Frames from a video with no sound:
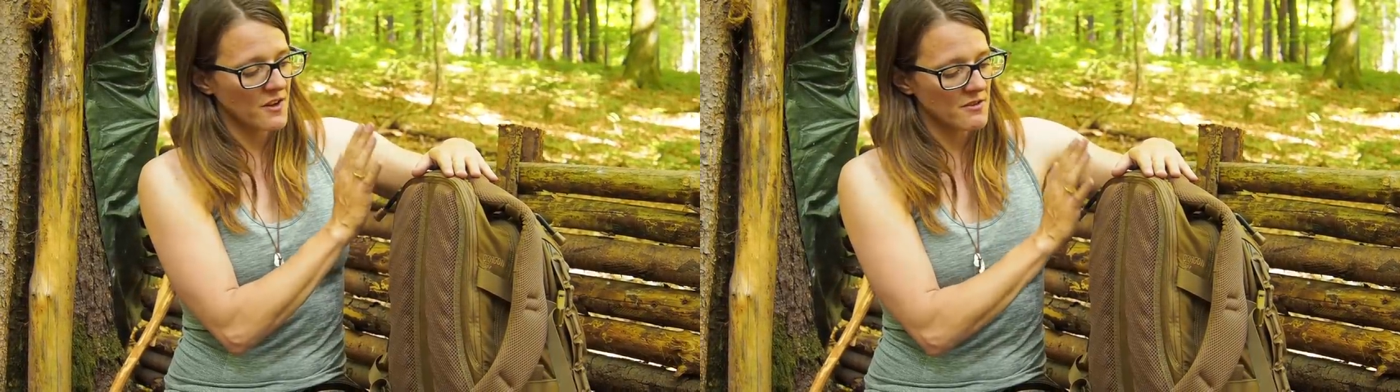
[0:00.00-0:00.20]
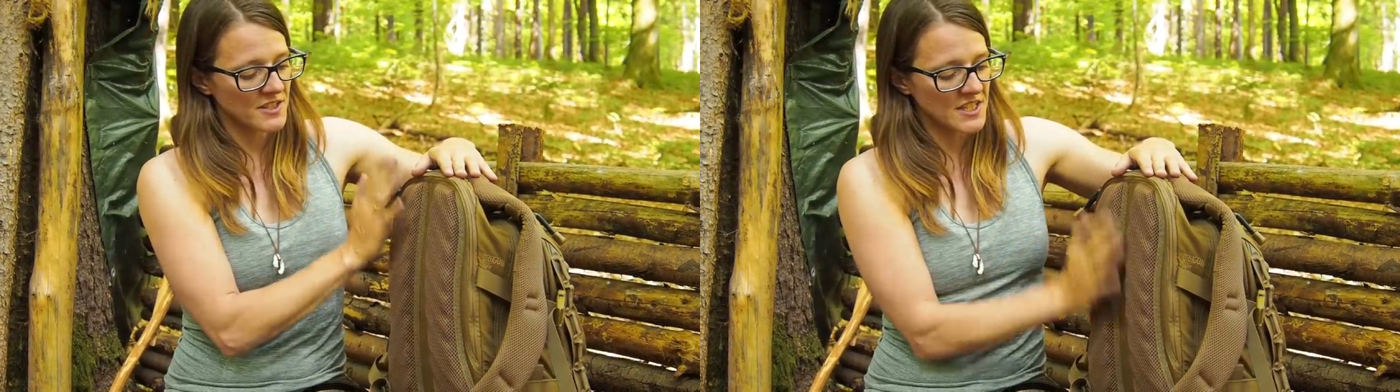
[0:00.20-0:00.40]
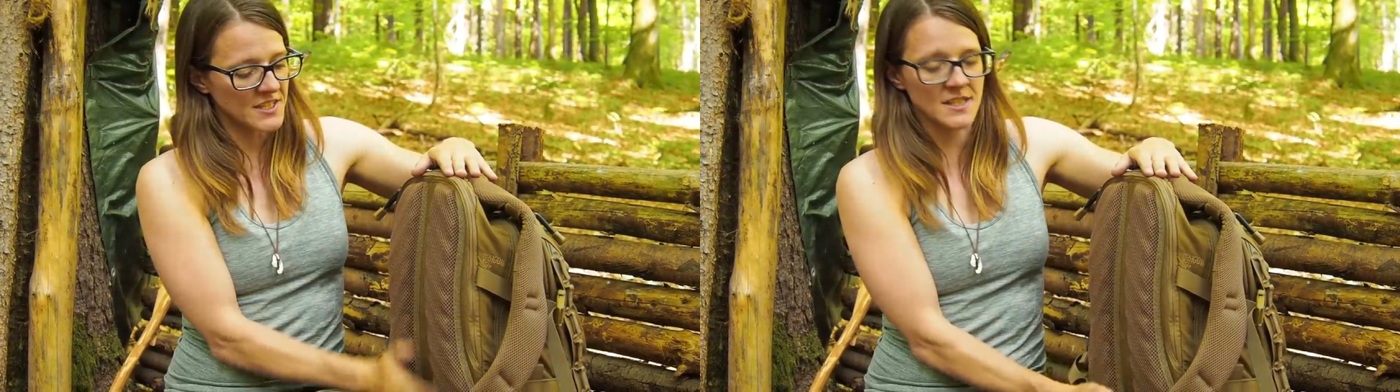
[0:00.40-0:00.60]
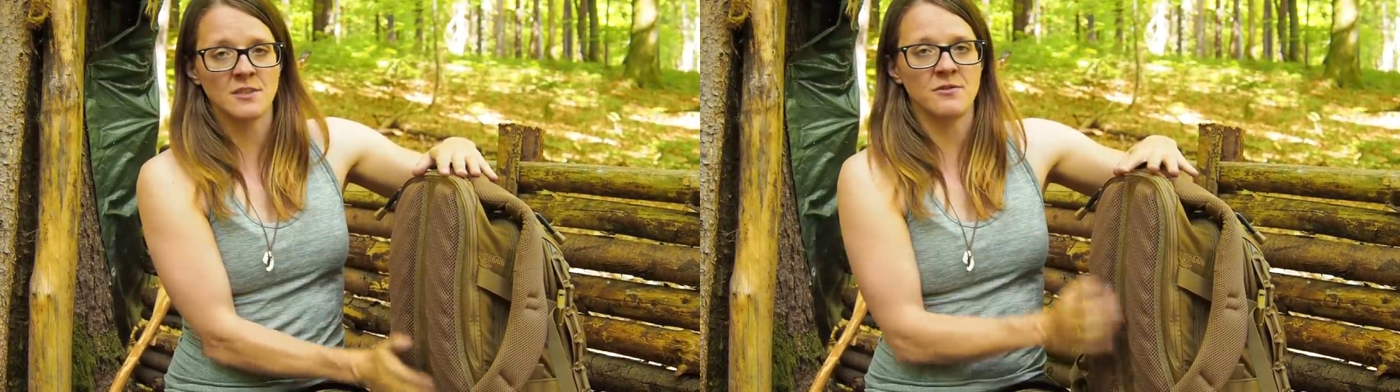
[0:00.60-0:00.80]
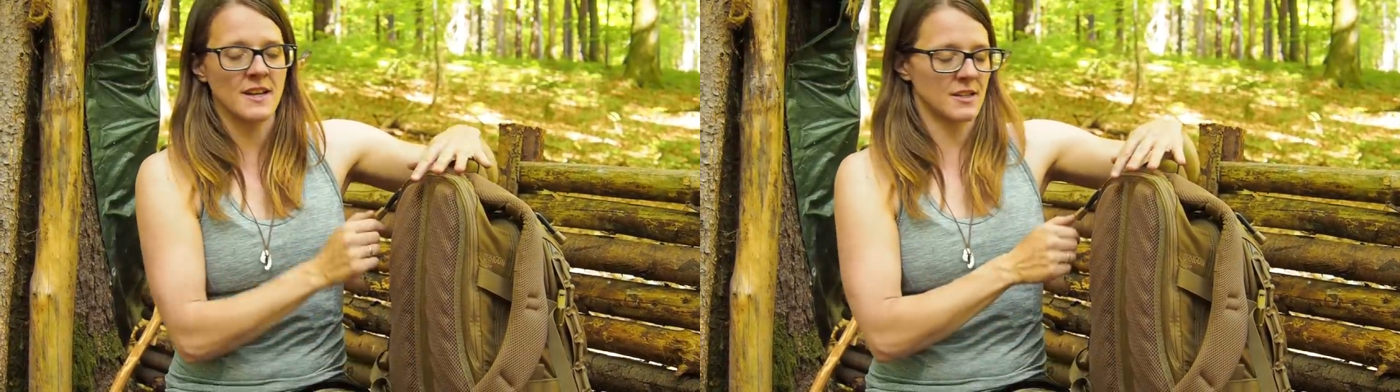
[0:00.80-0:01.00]
very neat
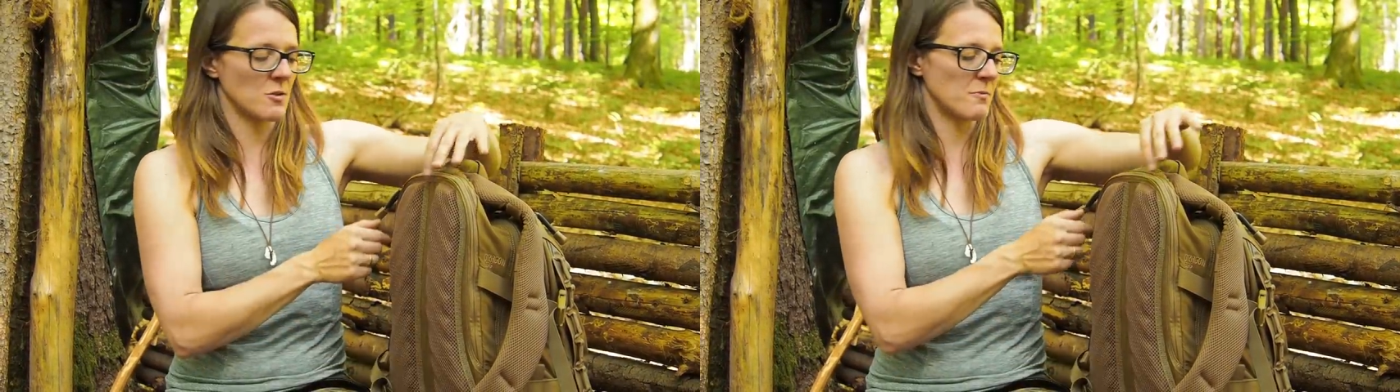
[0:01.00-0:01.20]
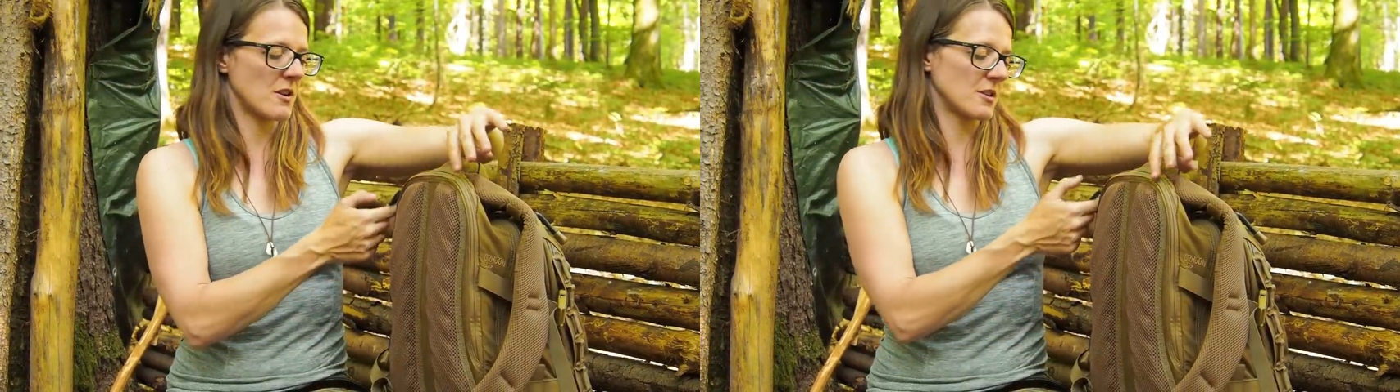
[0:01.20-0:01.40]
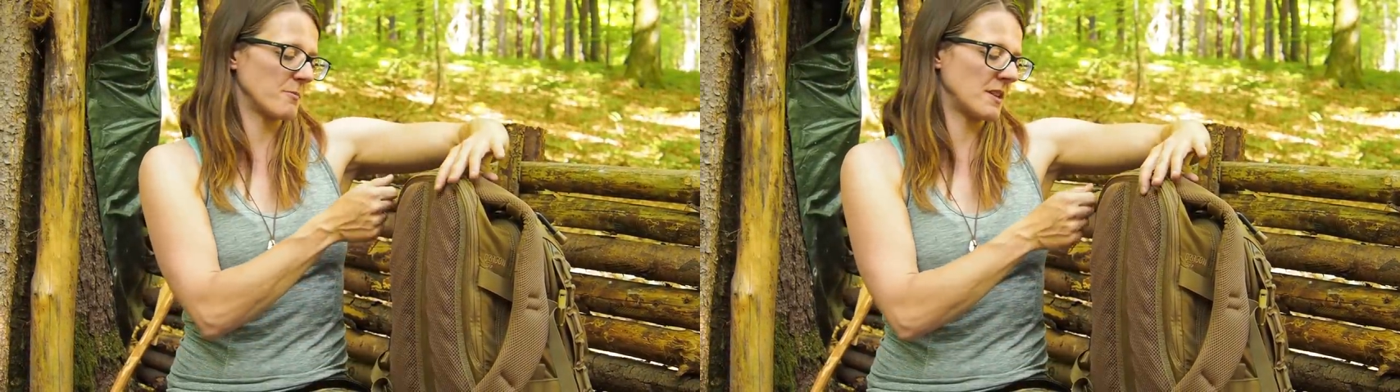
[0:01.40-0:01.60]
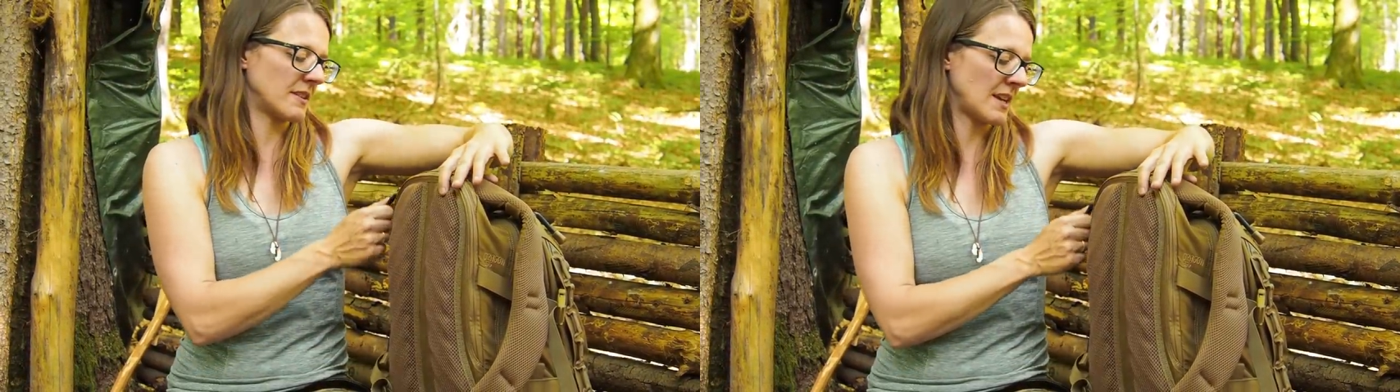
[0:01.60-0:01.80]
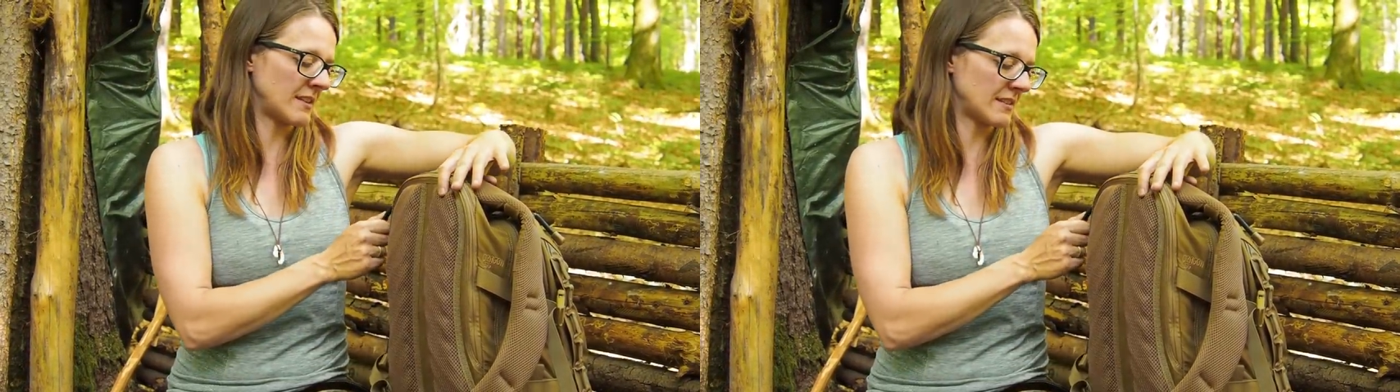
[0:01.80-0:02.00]
and flat
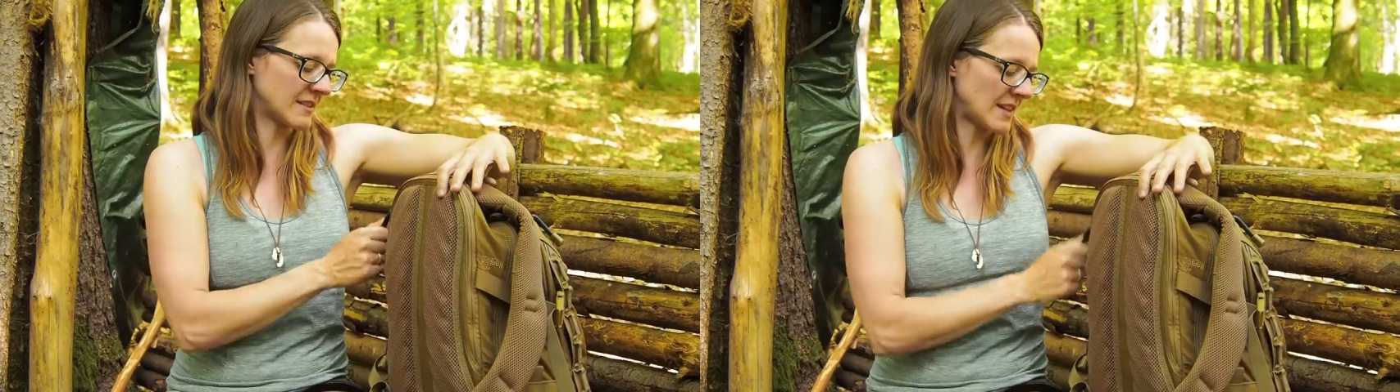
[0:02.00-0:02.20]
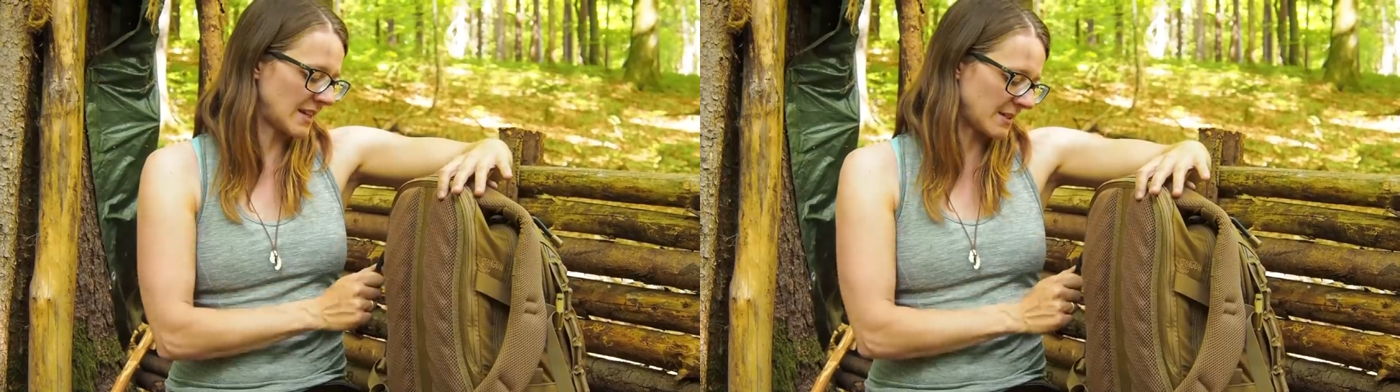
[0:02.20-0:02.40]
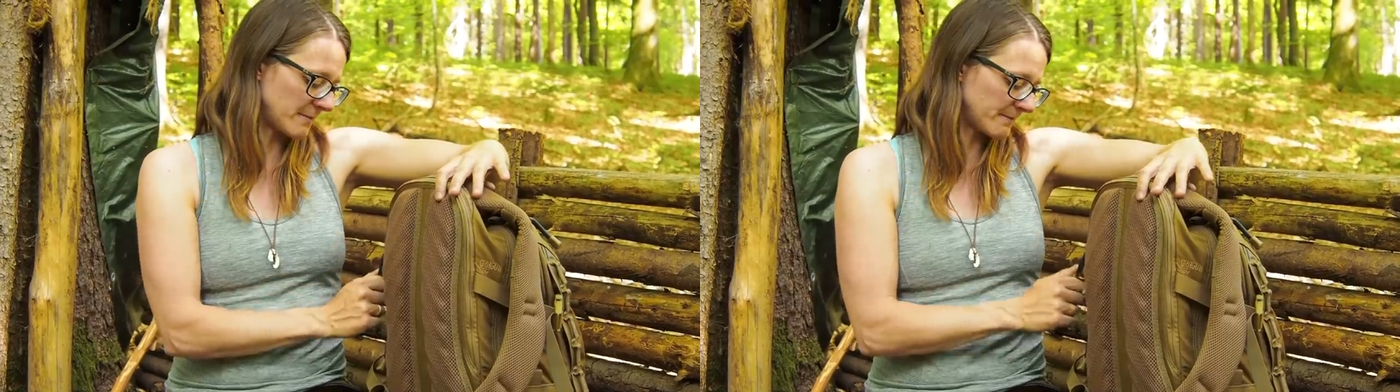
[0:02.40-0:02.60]
compartment at the side.